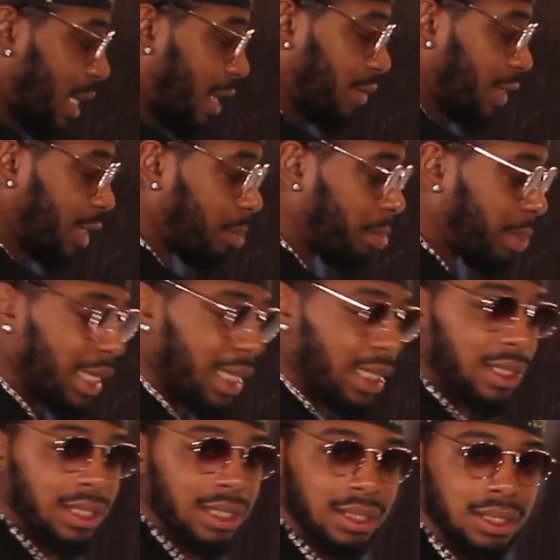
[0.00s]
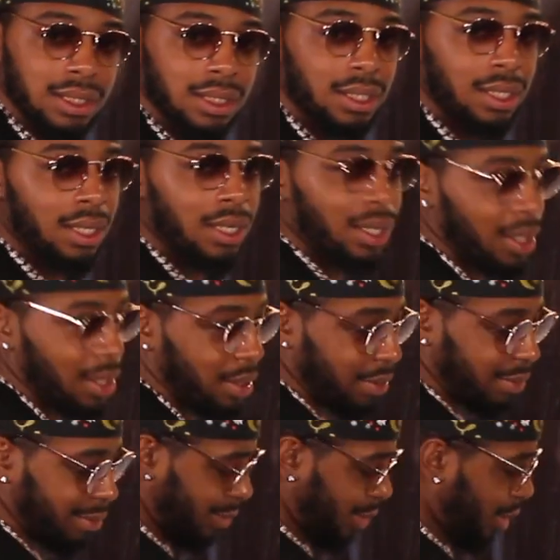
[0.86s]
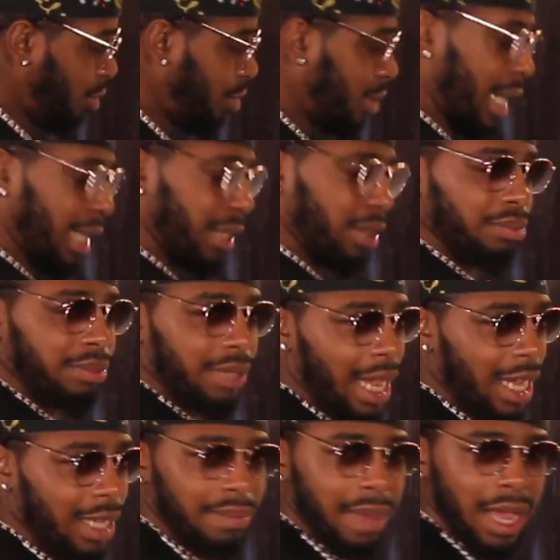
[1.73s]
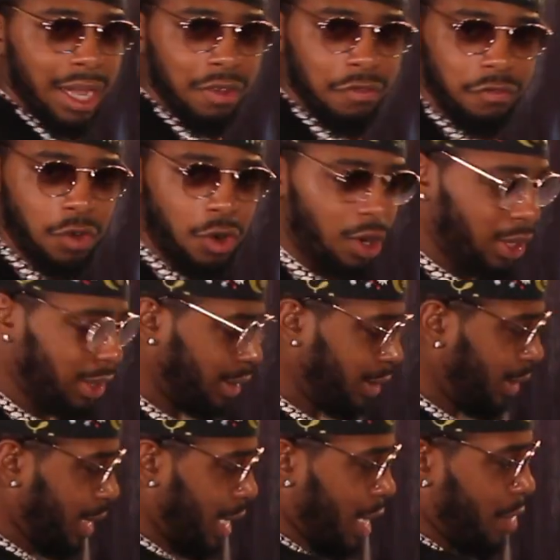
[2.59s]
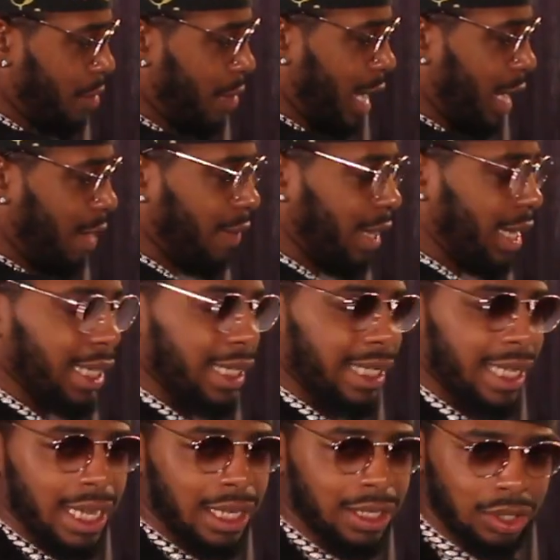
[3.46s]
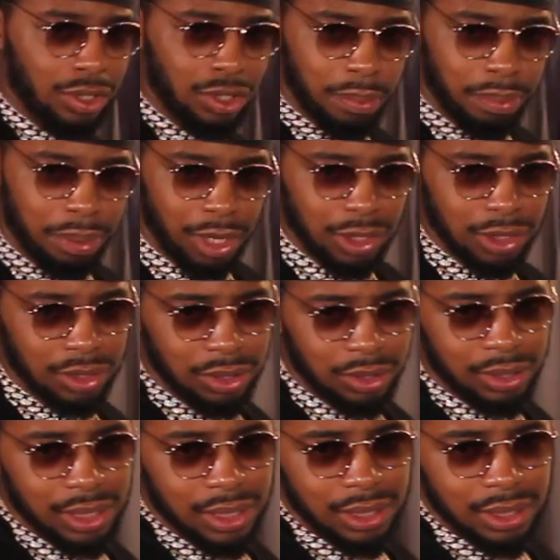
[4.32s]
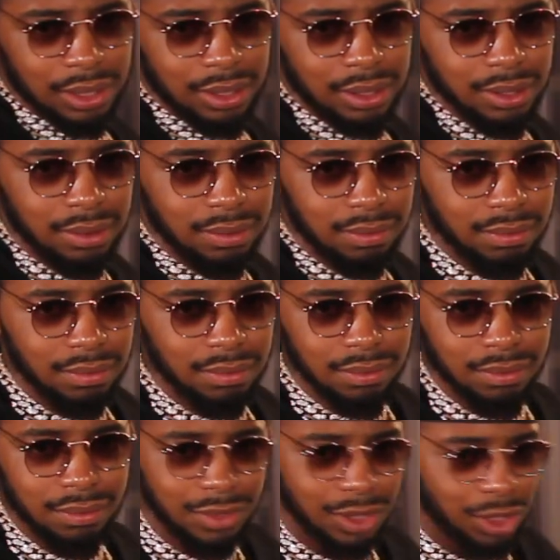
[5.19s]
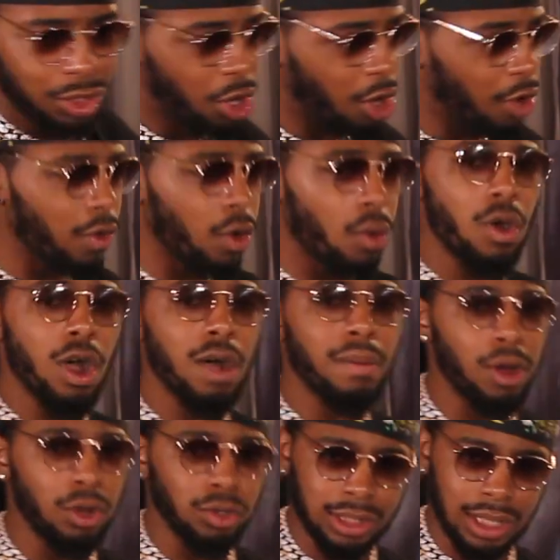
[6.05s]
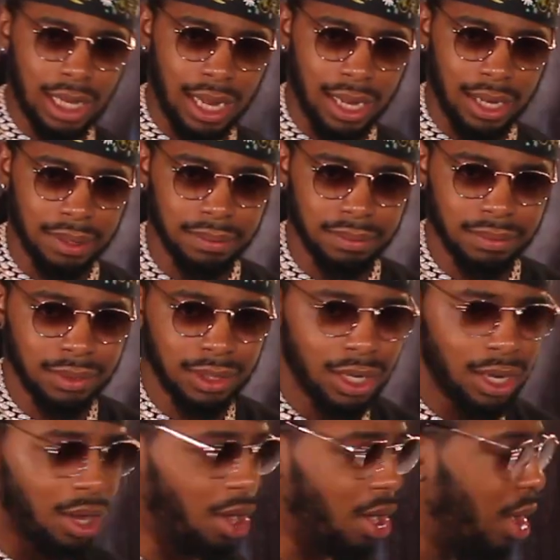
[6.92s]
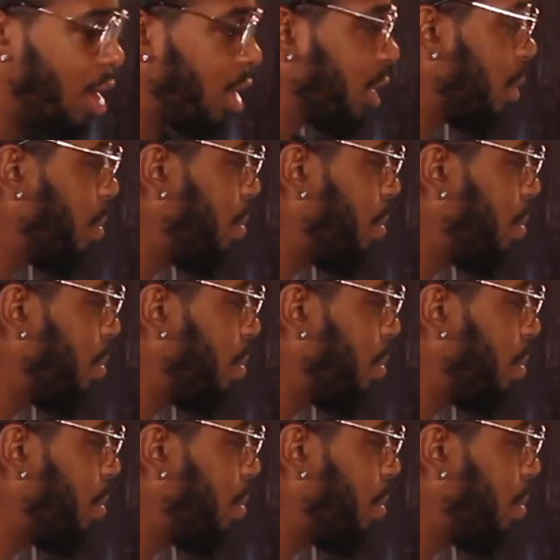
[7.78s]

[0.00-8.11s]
off this business, you yank them things back and forth and you ain't even getting dinged on your personal credit. Go over it one more time. All the